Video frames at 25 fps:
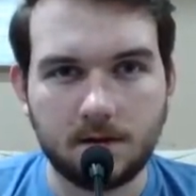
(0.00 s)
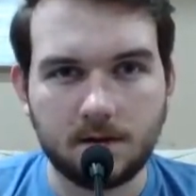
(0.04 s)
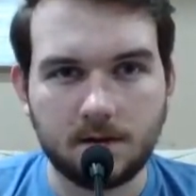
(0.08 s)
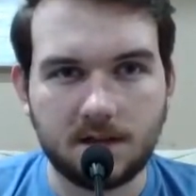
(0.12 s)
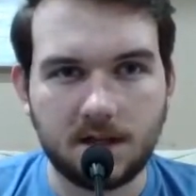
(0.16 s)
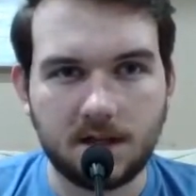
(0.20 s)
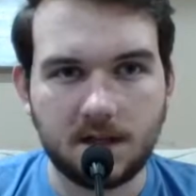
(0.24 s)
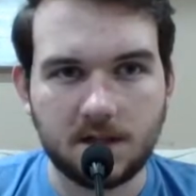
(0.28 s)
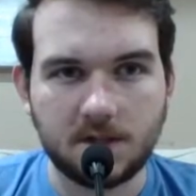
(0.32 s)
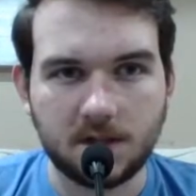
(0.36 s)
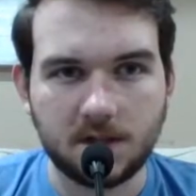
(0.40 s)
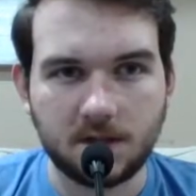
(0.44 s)

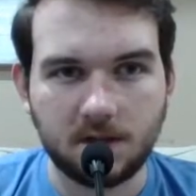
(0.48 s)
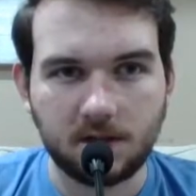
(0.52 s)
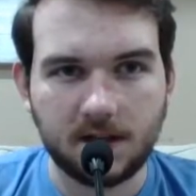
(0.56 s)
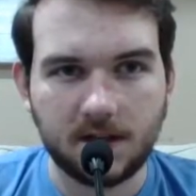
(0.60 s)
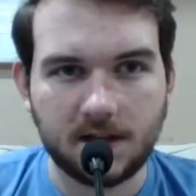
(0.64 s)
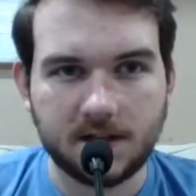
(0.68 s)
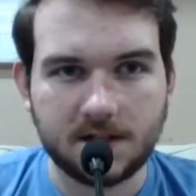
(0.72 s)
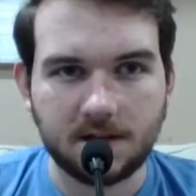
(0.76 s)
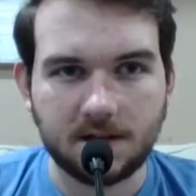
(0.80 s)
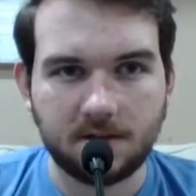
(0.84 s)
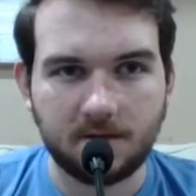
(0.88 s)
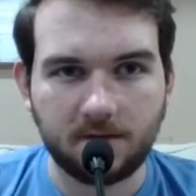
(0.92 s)
Teach it a
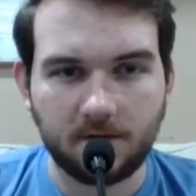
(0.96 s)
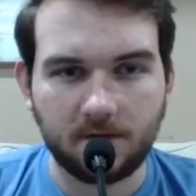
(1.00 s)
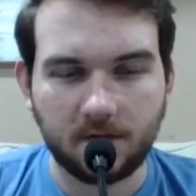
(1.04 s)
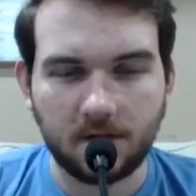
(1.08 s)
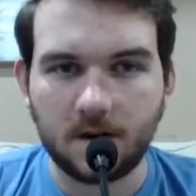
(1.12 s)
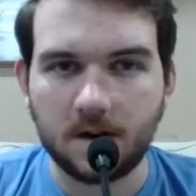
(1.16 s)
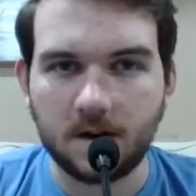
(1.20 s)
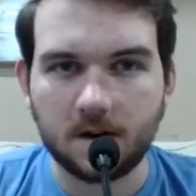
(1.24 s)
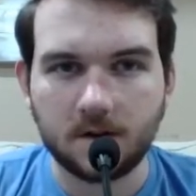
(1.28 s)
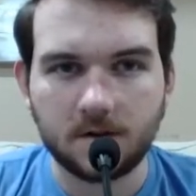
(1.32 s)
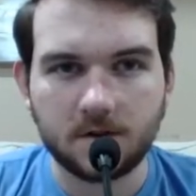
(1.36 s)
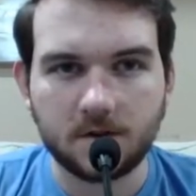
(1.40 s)
lesson
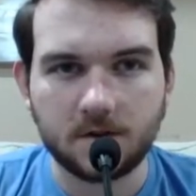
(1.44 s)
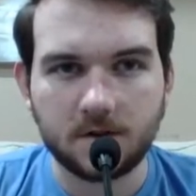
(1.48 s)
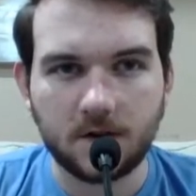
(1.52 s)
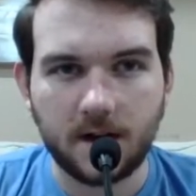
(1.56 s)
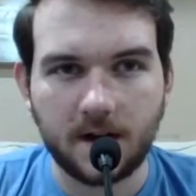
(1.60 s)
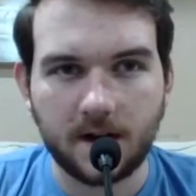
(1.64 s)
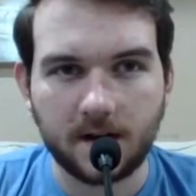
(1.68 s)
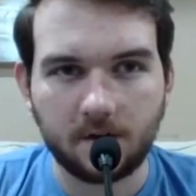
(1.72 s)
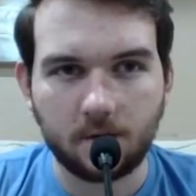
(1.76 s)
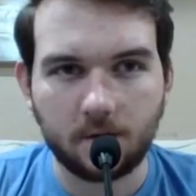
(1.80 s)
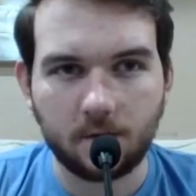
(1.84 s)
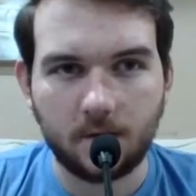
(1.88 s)
for
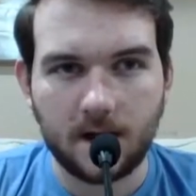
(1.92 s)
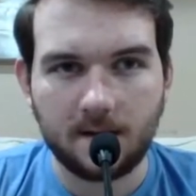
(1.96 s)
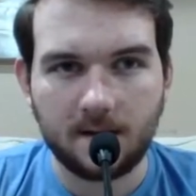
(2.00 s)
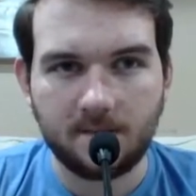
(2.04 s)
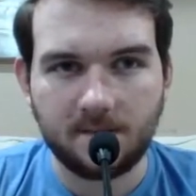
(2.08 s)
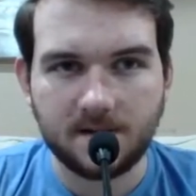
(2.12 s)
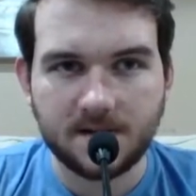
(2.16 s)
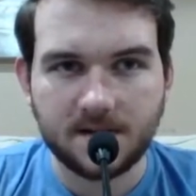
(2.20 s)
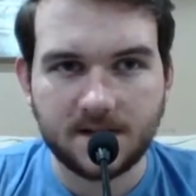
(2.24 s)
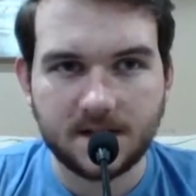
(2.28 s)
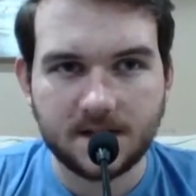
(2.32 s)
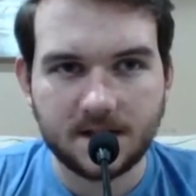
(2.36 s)
trying to rob
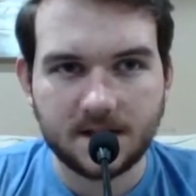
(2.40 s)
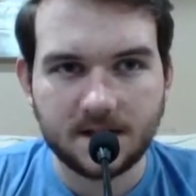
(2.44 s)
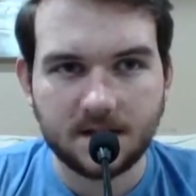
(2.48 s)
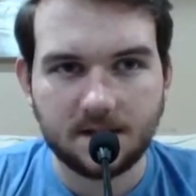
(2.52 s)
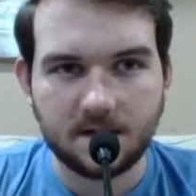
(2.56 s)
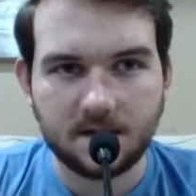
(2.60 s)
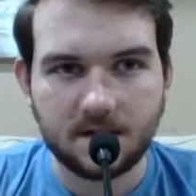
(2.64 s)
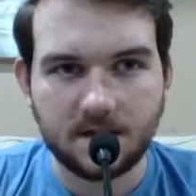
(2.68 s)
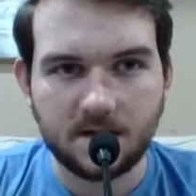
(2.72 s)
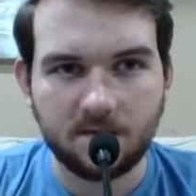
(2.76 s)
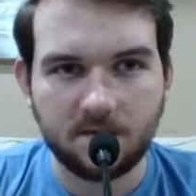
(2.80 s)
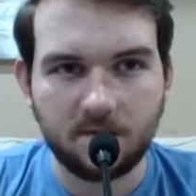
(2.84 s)
us
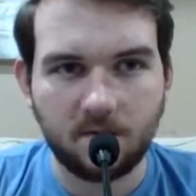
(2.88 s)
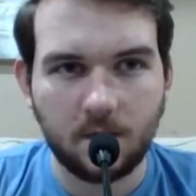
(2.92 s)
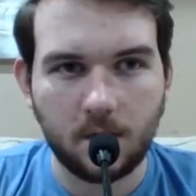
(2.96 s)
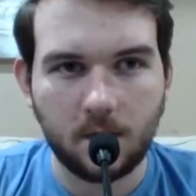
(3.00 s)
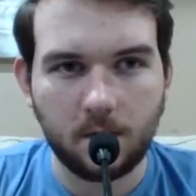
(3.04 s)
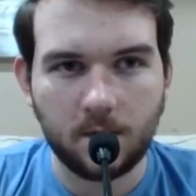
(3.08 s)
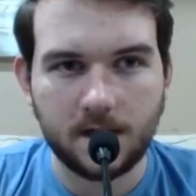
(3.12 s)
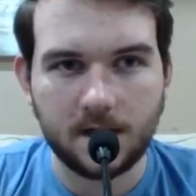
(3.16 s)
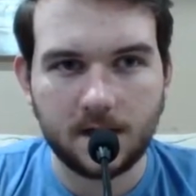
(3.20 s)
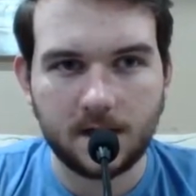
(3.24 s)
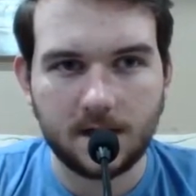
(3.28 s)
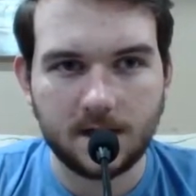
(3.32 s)
of what
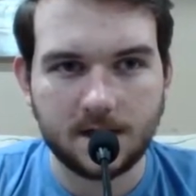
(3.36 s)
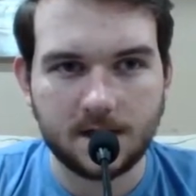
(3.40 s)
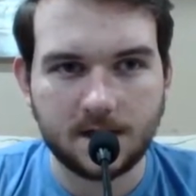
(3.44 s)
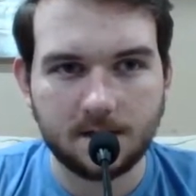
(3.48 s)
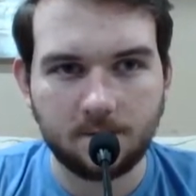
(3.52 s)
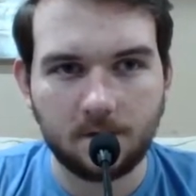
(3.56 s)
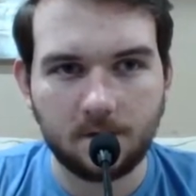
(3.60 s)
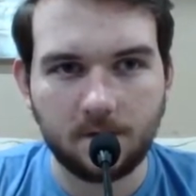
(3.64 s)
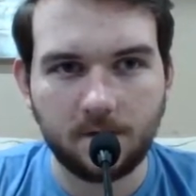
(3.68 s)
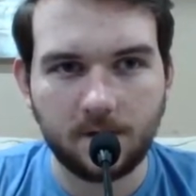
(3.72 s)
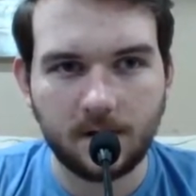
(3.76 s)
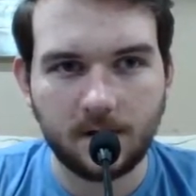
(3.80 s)
we need to
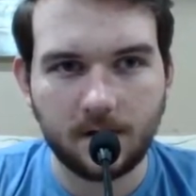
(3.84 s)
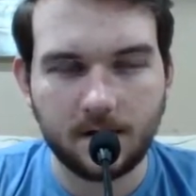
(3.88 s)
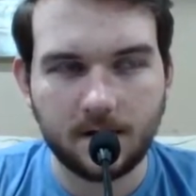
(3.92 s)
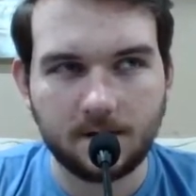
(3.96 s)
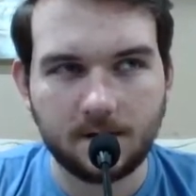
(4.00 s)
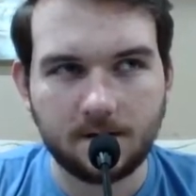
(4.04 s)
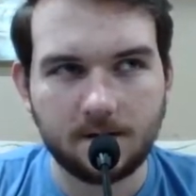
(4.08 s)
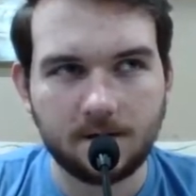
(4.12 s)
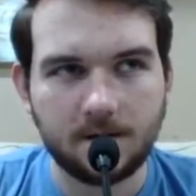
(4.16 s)
move on.